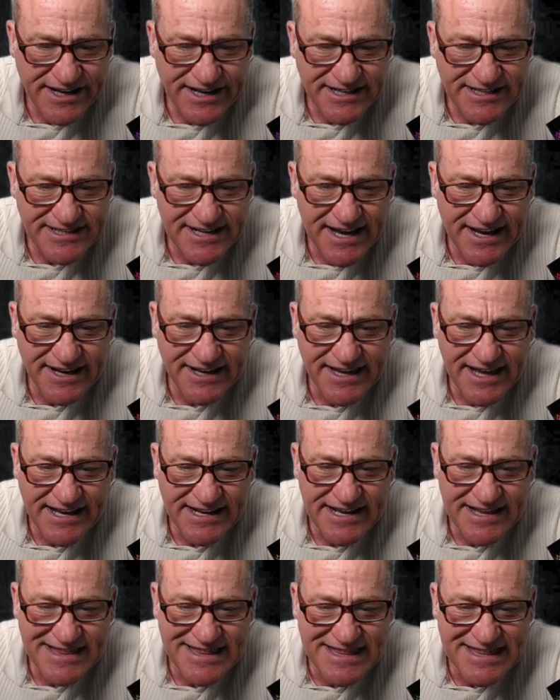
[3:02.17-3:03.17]

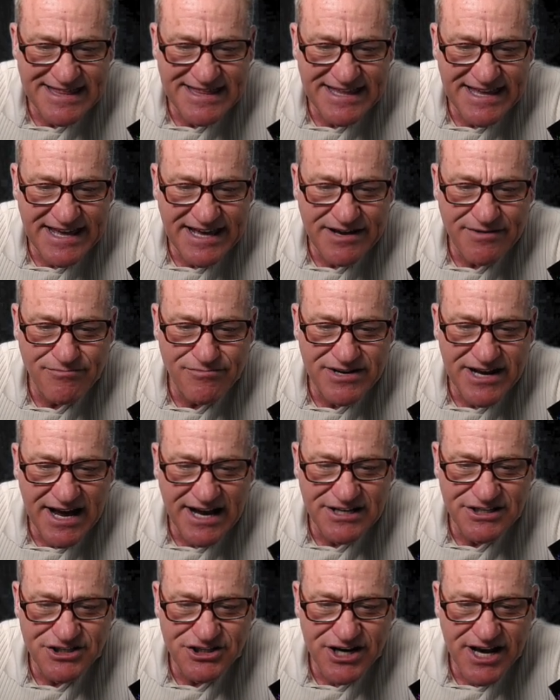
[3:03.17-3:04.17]
dedicated
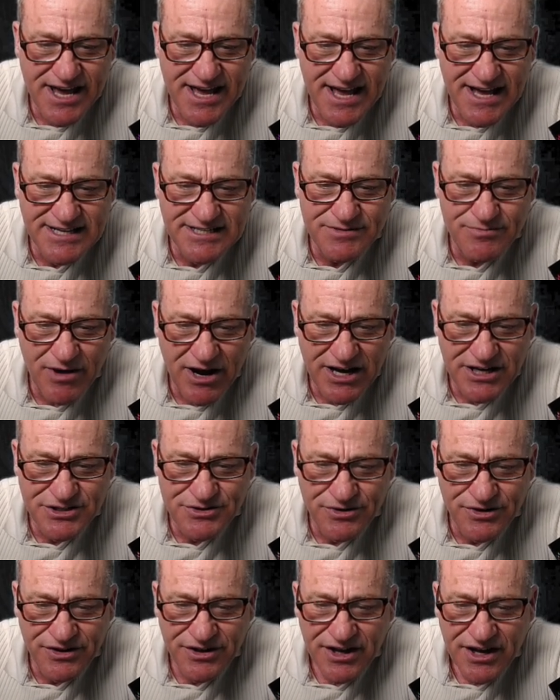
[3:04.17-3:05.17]
theme.js
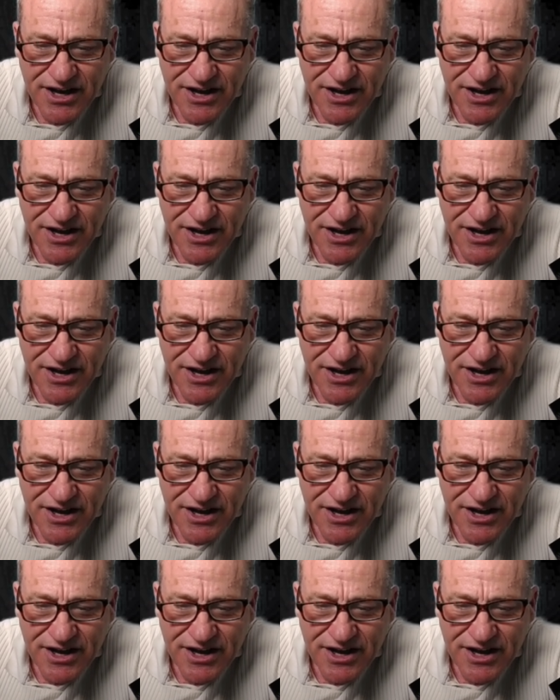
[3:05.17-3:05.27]
module